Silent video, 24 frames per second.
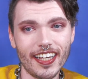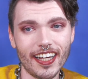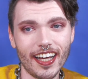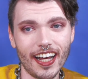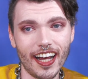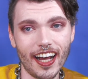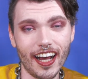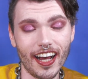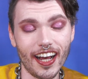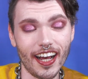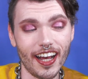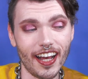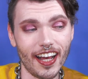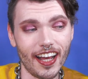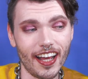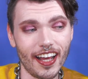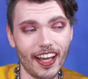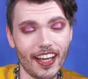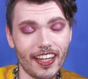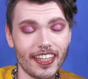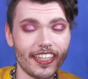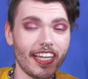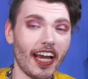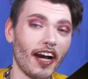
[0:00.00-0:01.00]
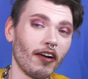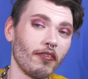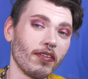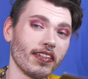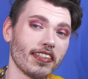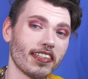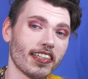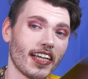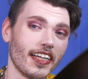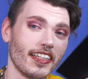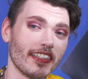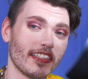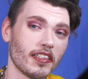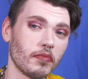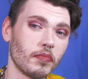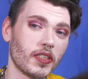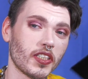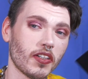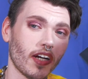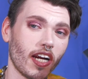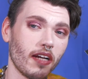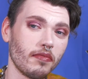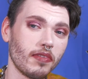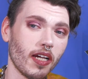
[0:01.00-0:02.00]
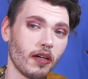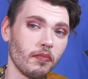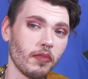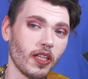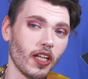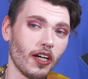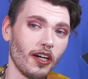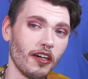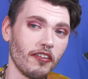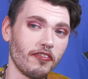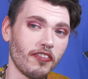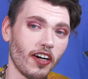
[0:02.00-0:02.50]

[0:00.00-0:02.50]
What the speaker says: Yeah, once again, subscribe down below,